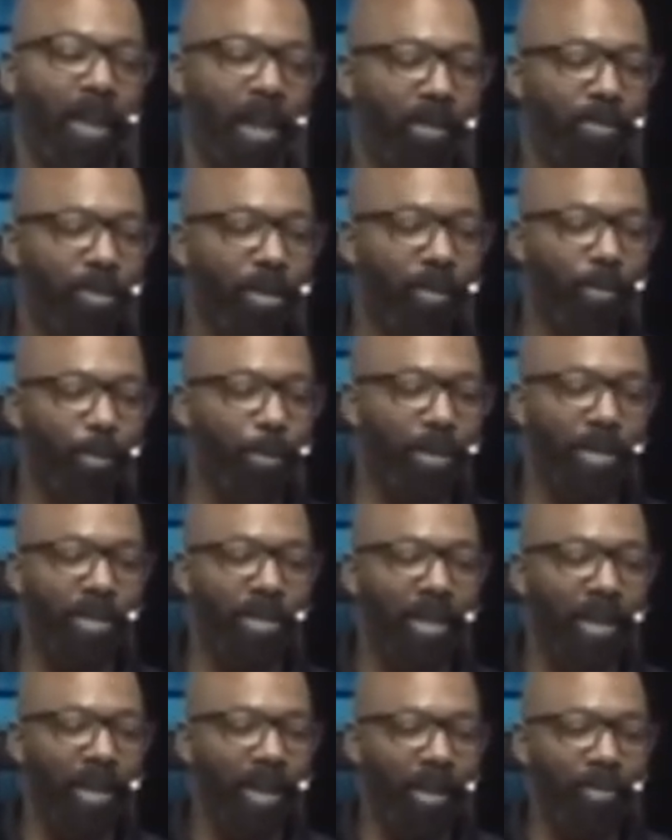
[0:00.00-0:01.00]
Have you
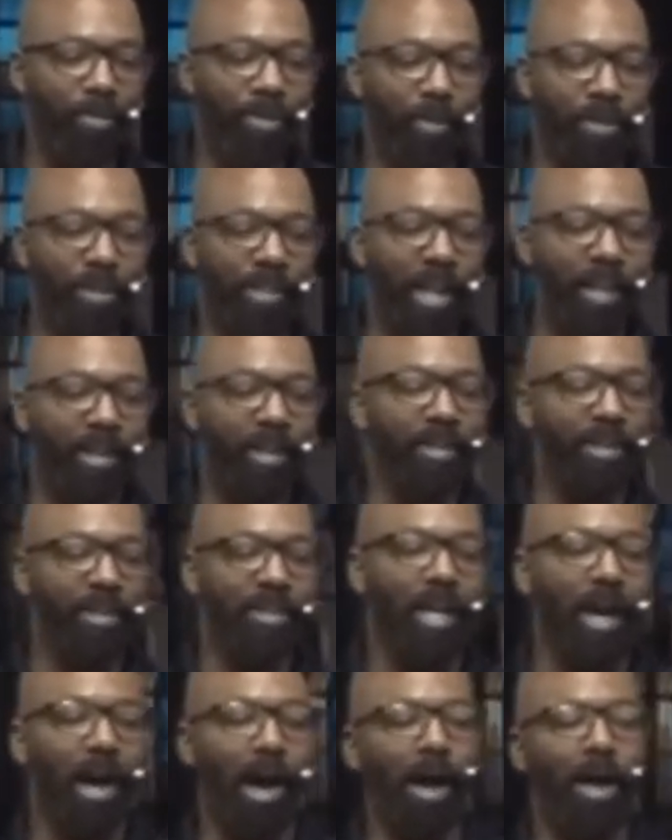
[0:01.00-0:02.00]
ever taken the
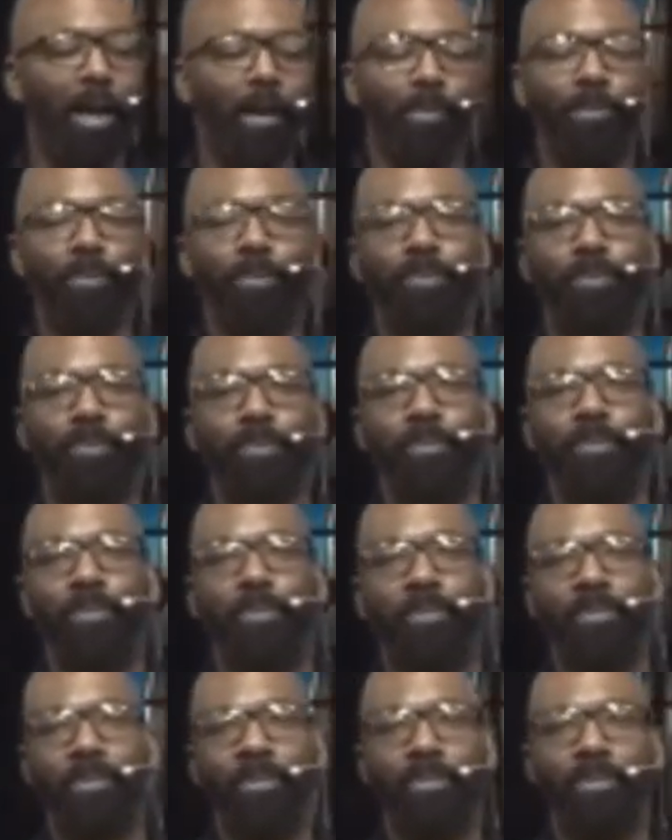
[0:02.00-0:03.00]
time
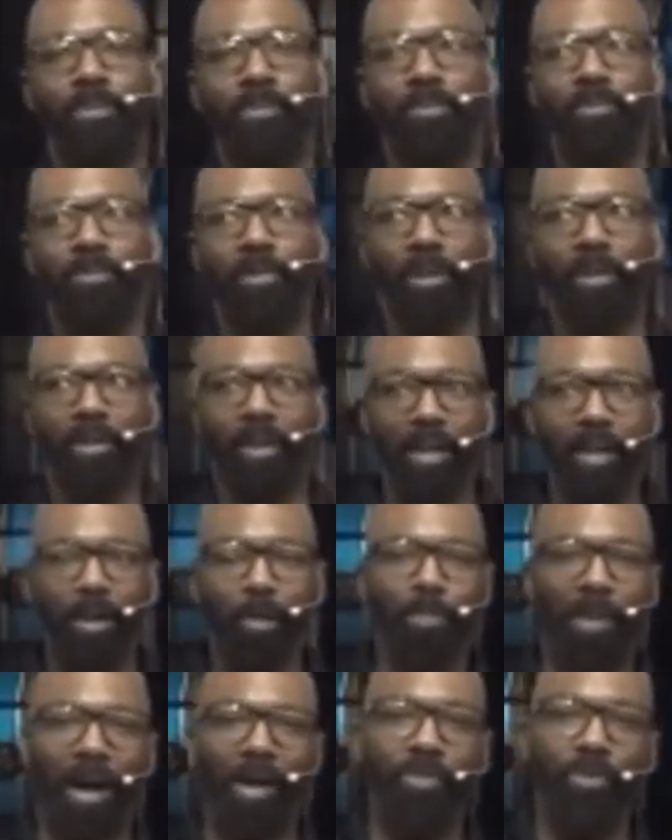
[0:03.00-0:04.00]
to think
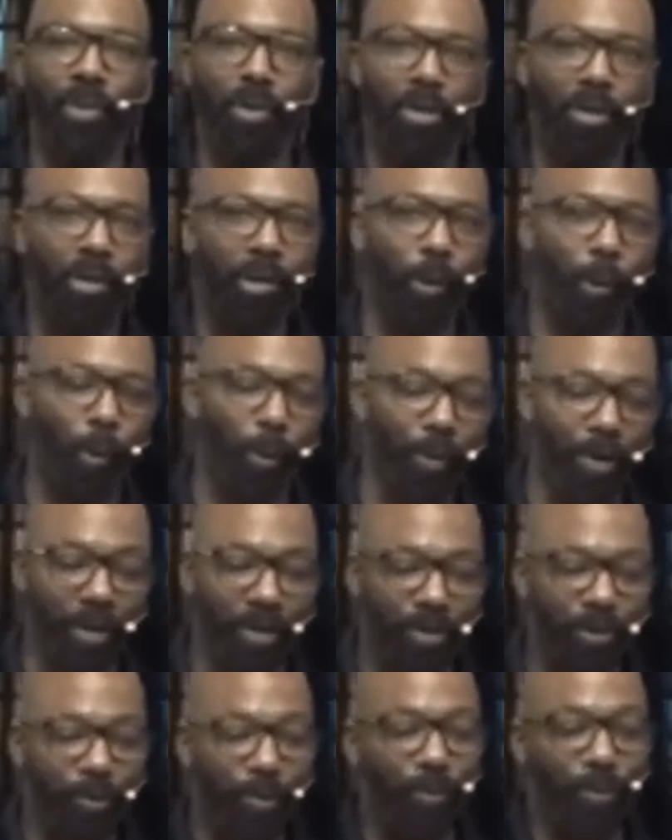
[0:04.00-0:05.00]
about the
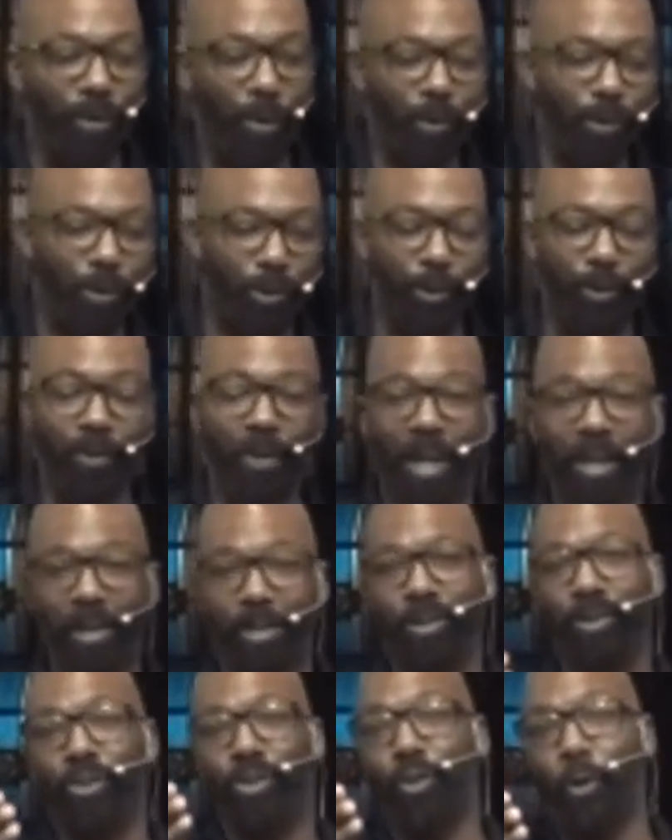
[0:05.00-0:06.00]
glorious future that
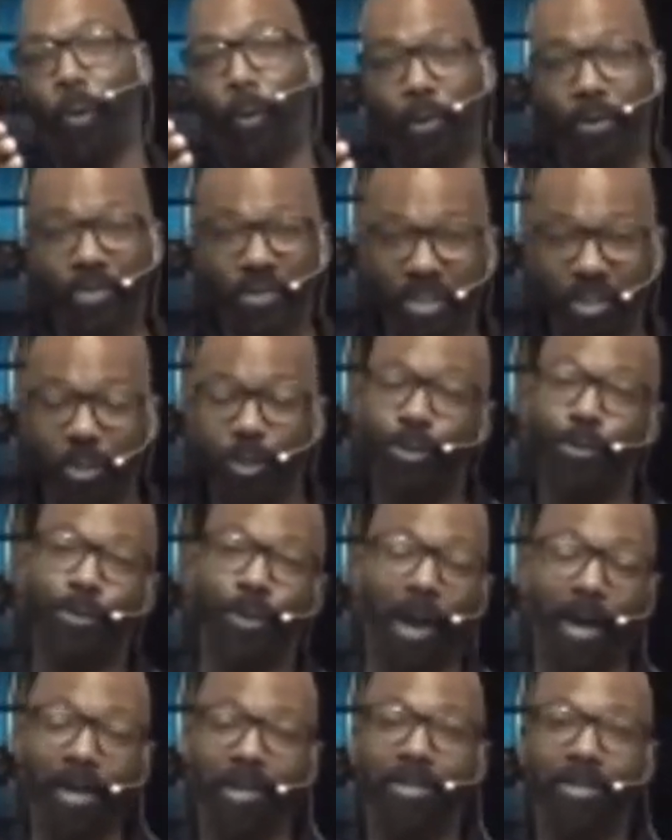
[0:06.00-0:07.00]
is yours in
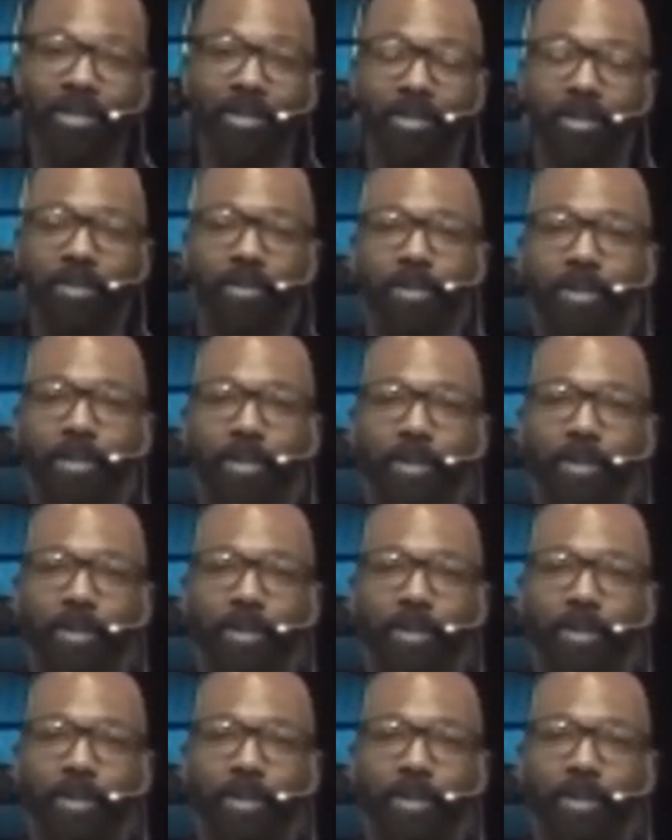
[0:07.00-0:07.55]
Christ?